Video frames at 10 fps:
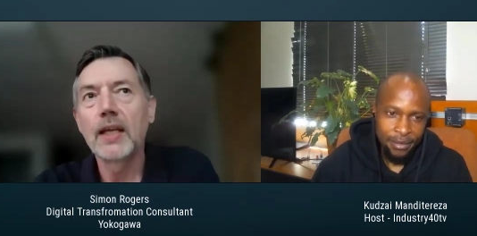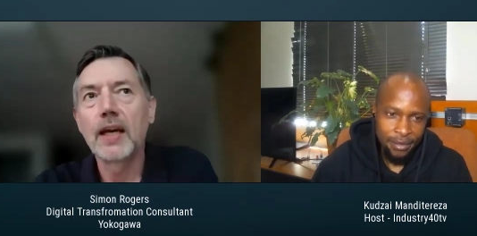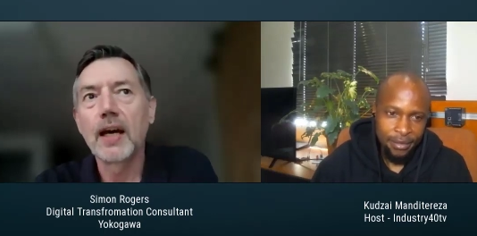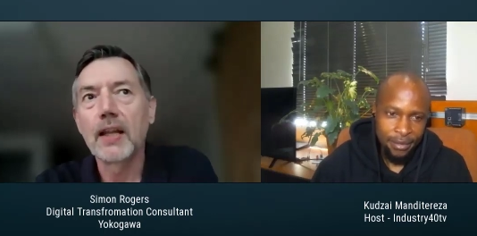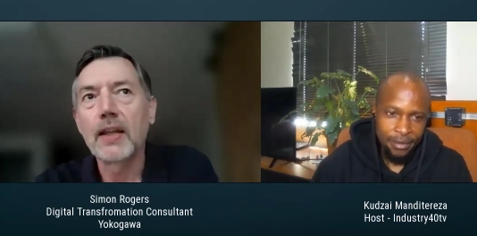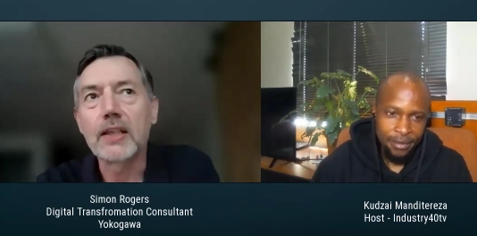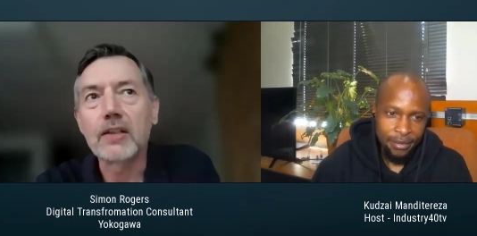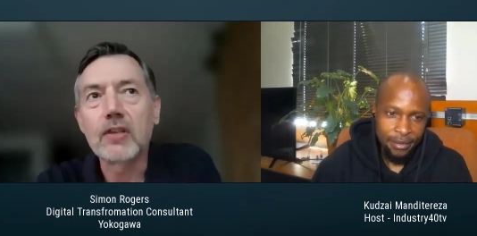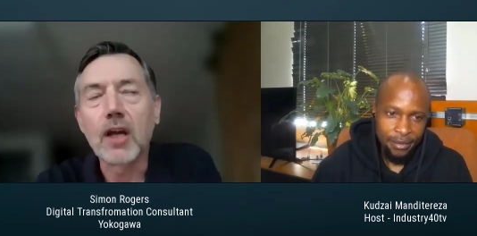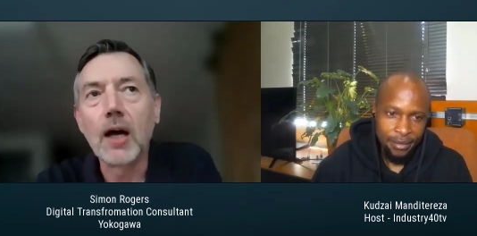Speaker 1: Yeah,
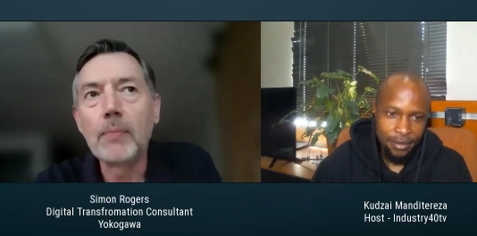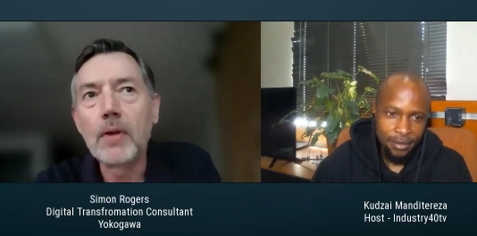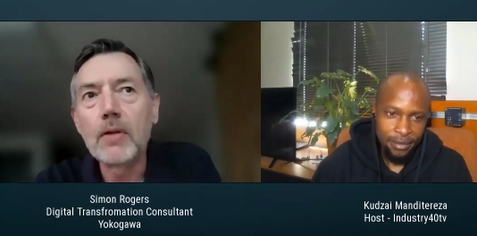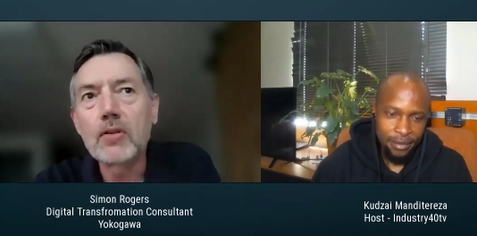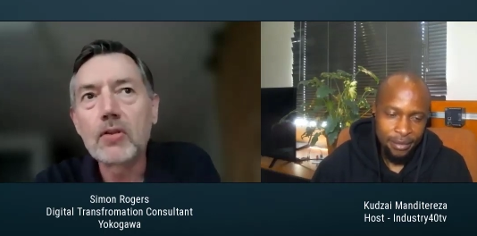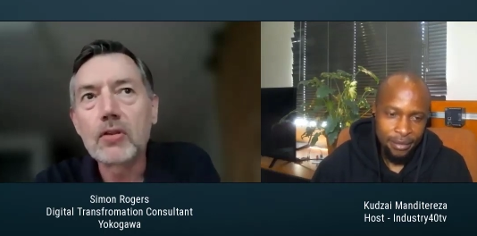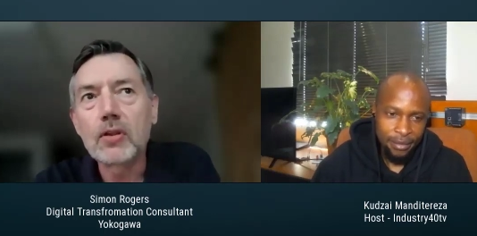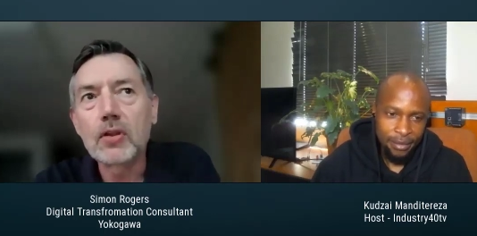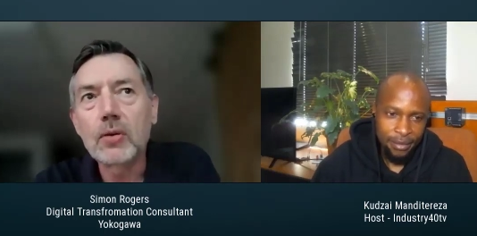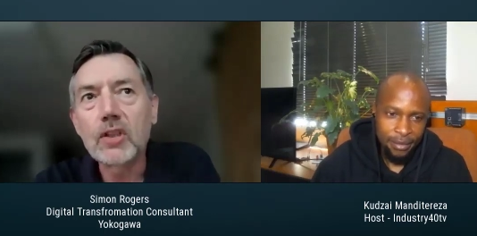thanks. Um, it's
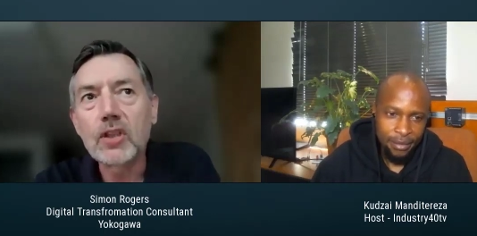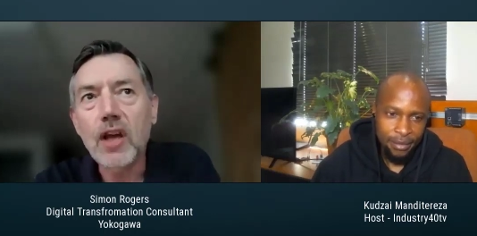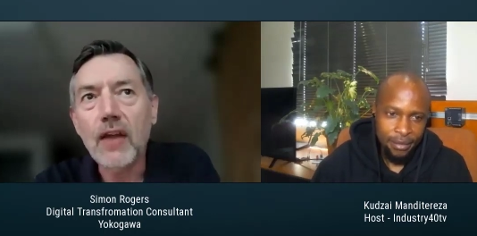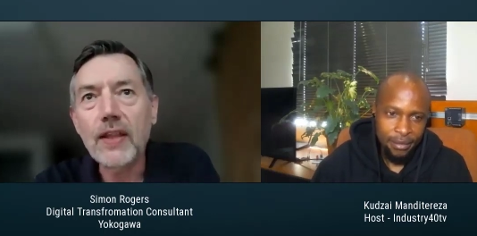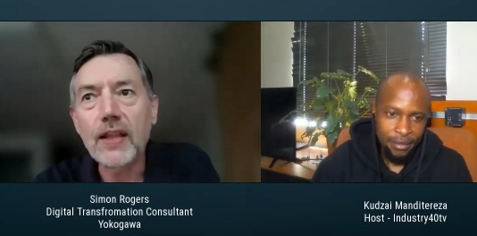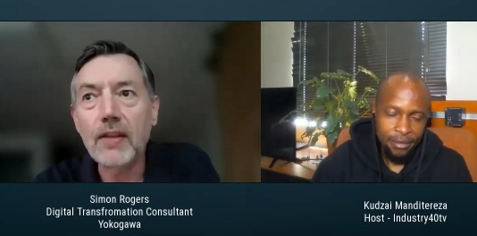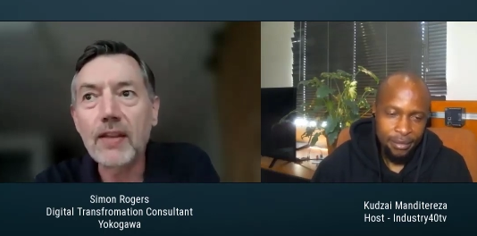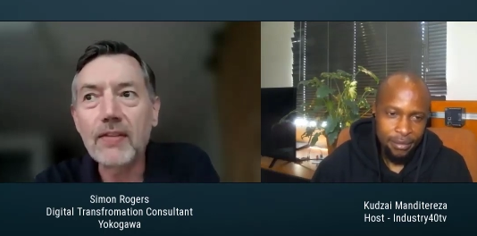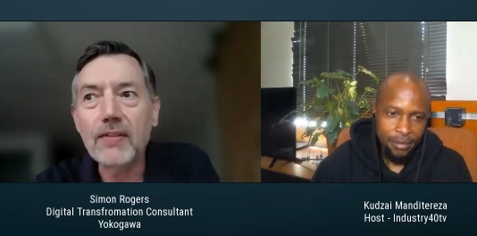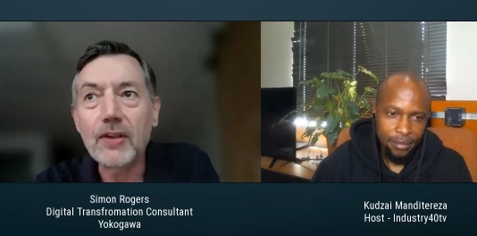good, good questions. I think
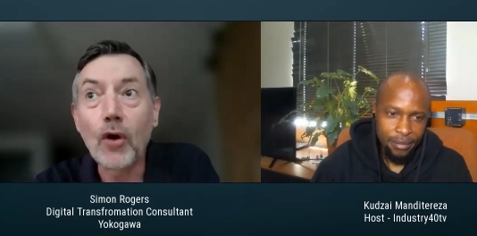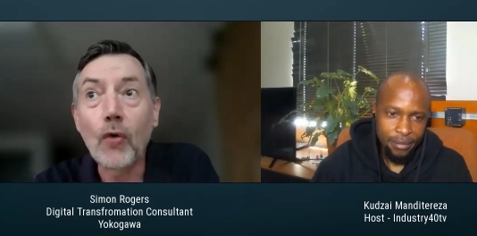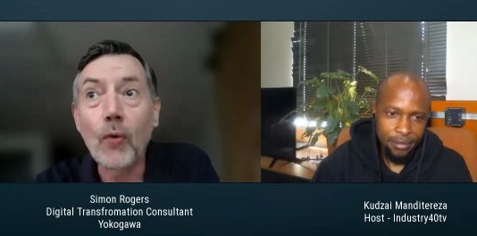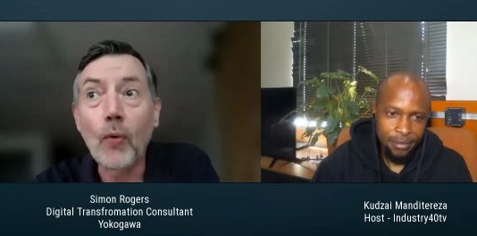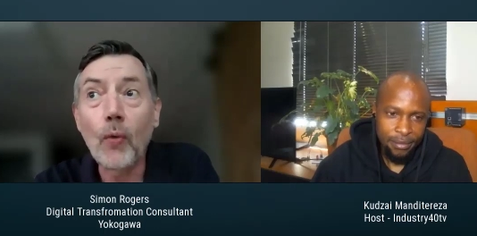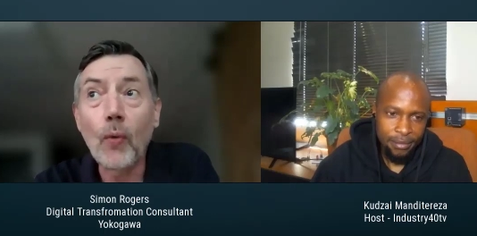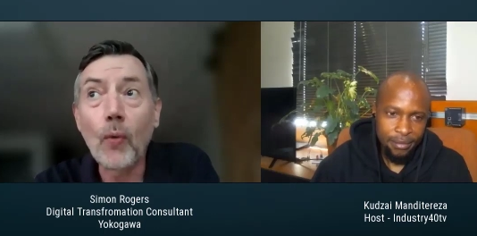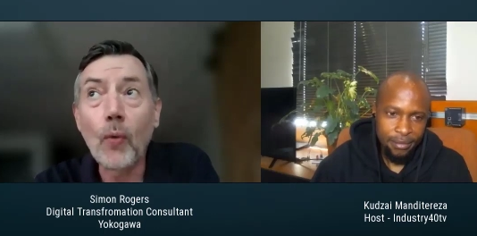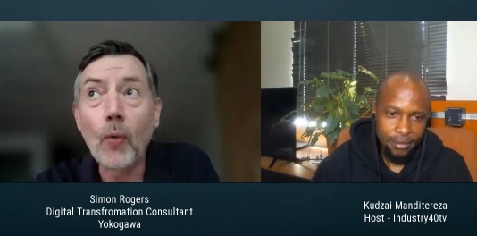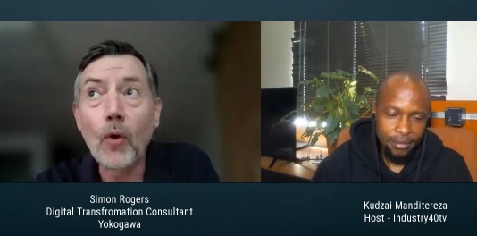that the, you know,
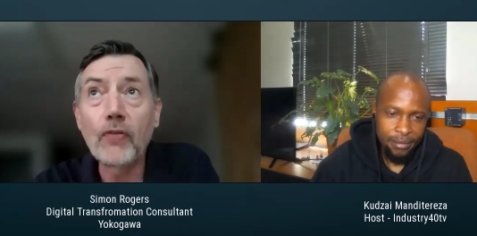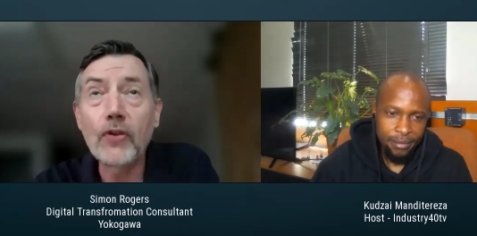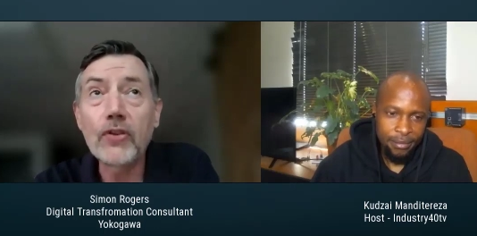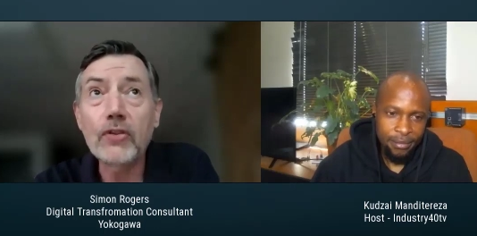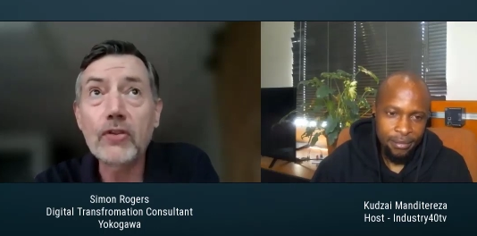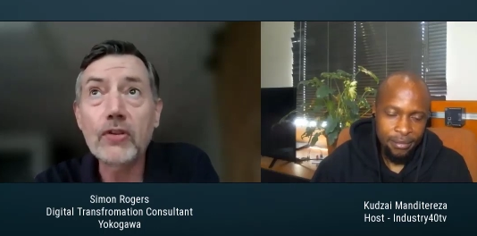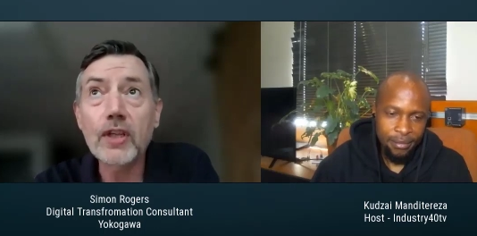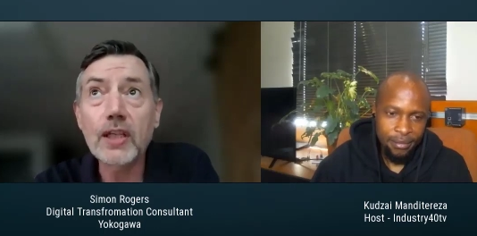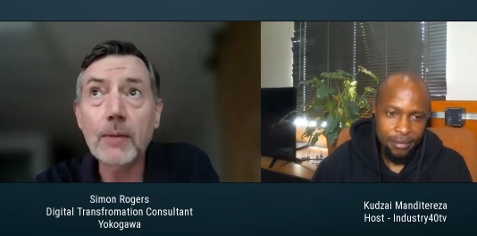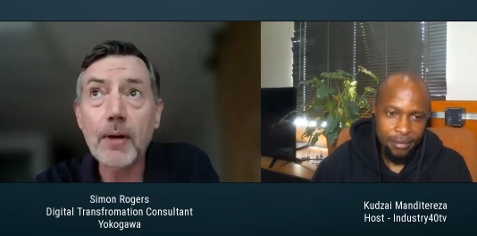if we
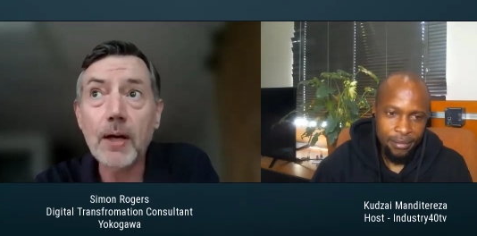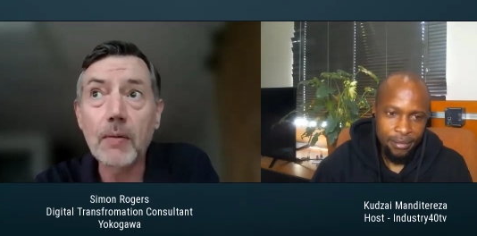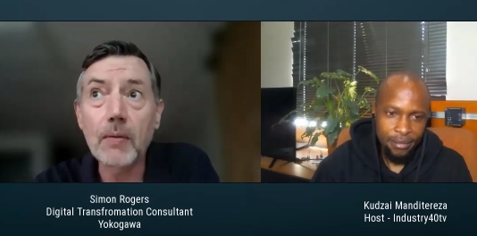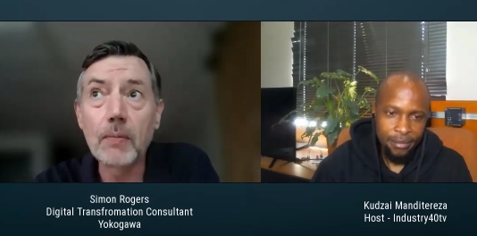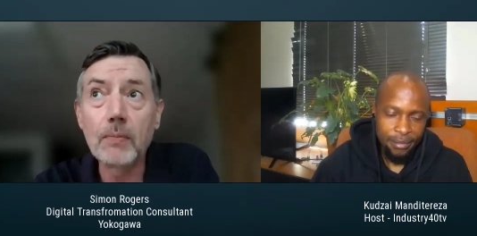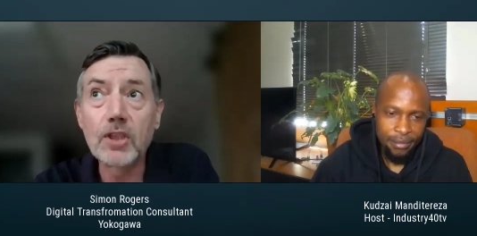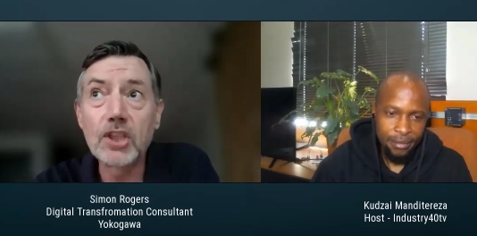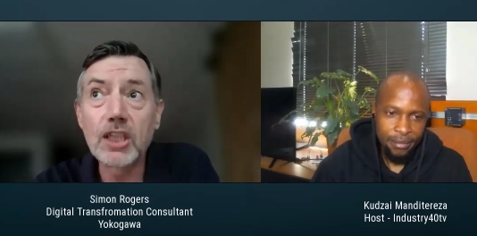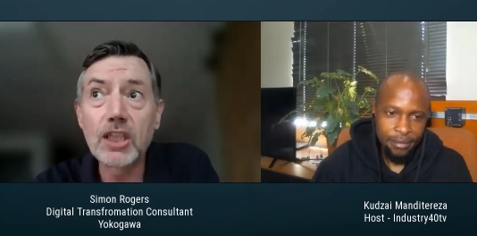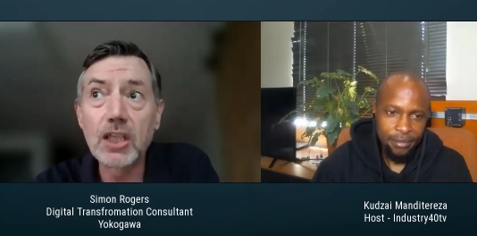think about
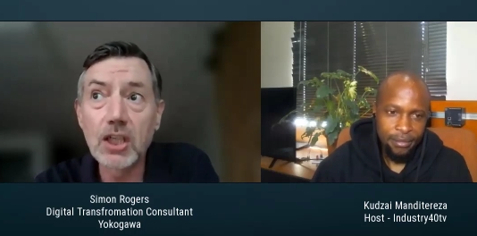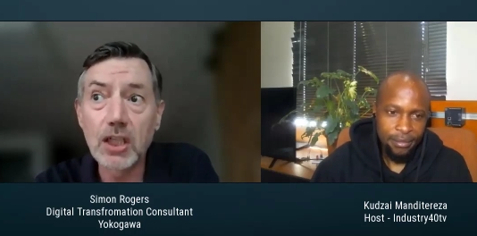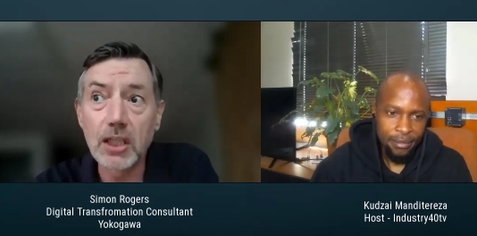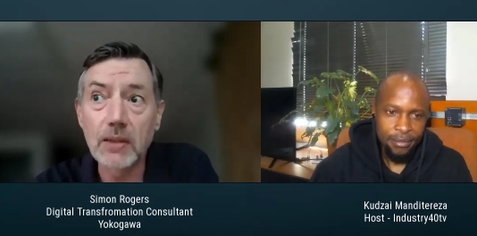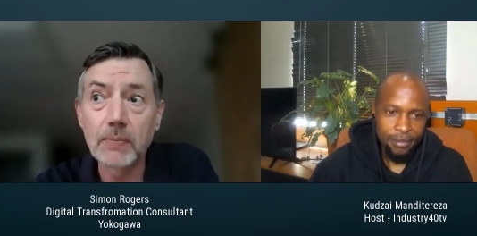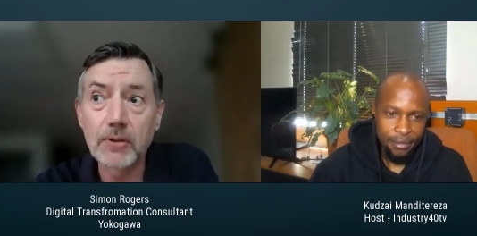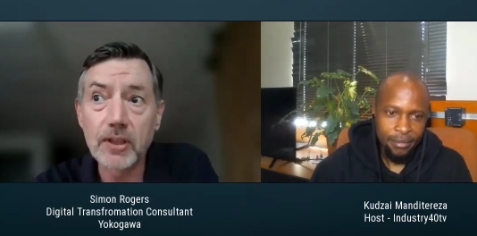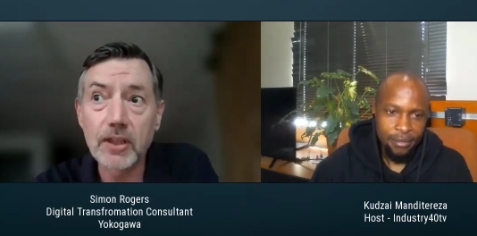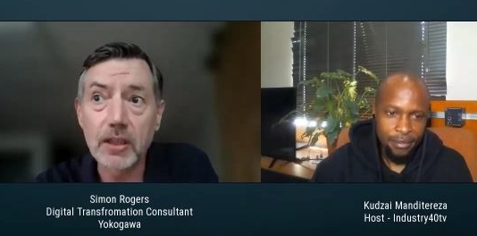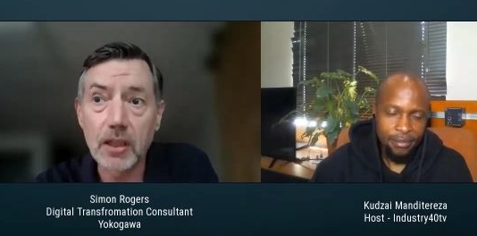machine learning in
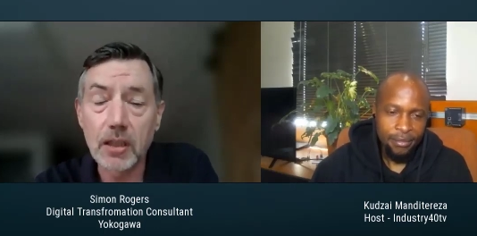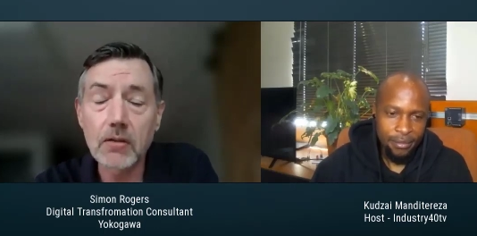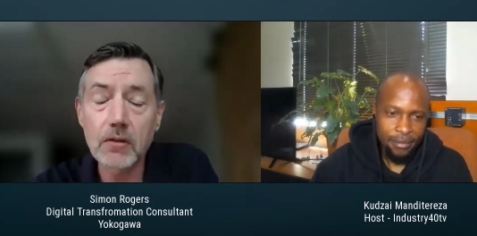particular.